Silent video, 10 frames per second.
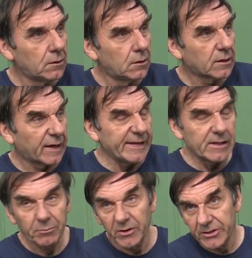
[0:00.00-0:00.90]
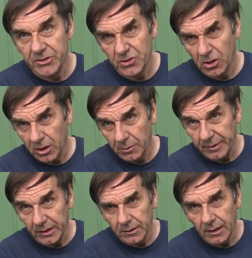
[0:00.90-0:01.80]
clean up the inside a
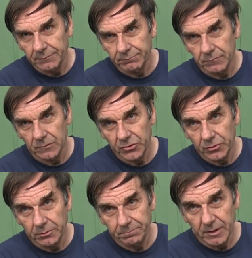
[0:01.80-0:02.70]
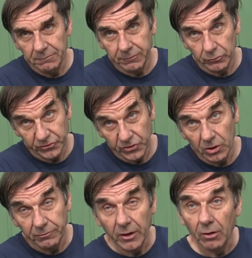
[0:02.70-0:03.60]
bit and do a full
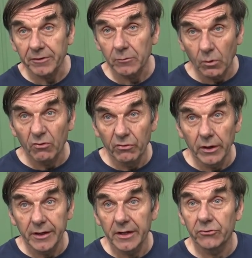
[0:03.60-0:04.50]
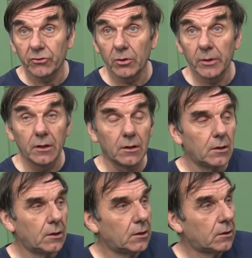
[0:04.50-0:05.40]
survey of it, what really needs doing.
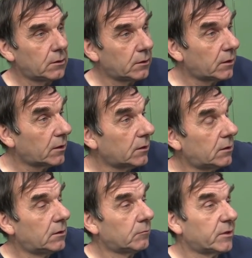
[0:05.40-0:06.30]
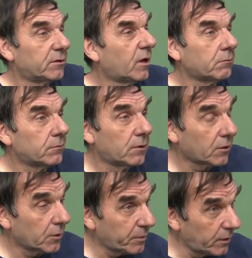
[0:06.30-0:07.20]
But no,
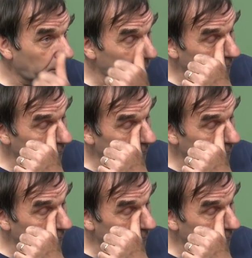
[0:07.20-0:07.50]
there'll be no